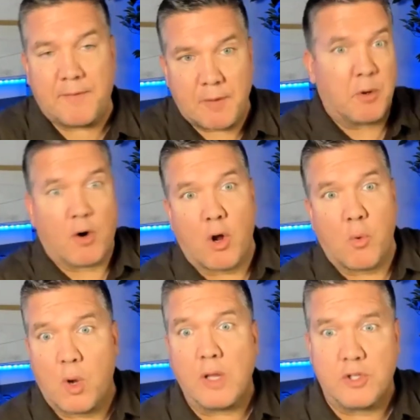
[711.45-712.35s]
If it were
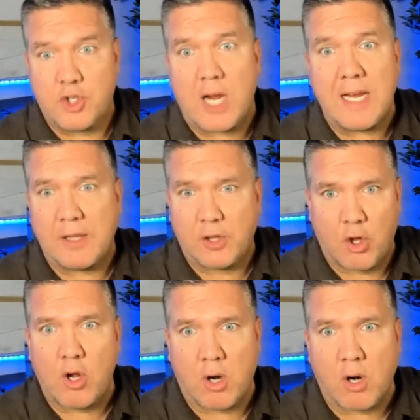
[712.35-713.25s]
all one giant
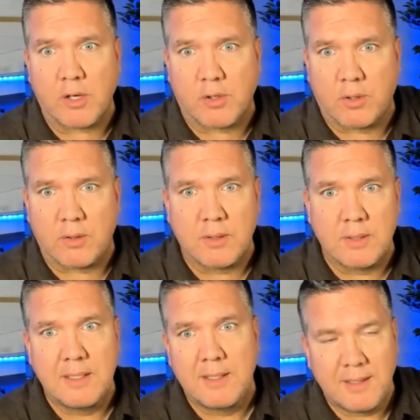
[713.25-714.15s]
long article,
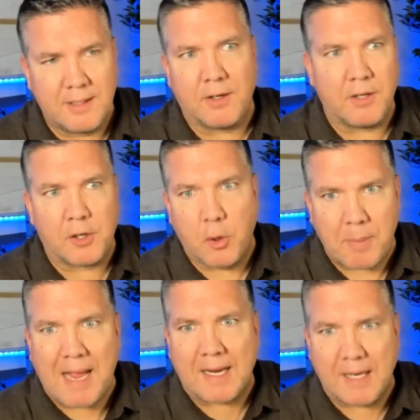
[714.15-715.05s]
you go
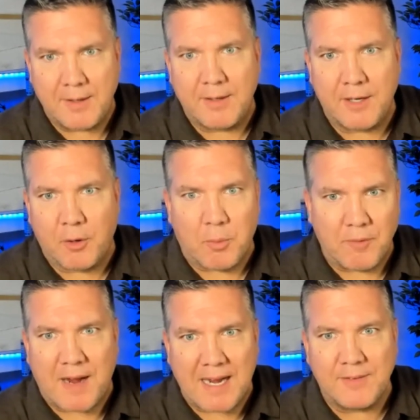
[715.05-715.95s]
back and you're
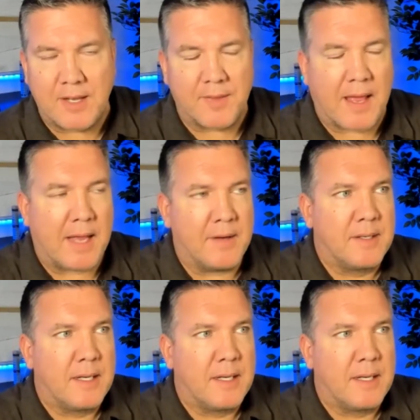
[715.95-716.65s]
revising that.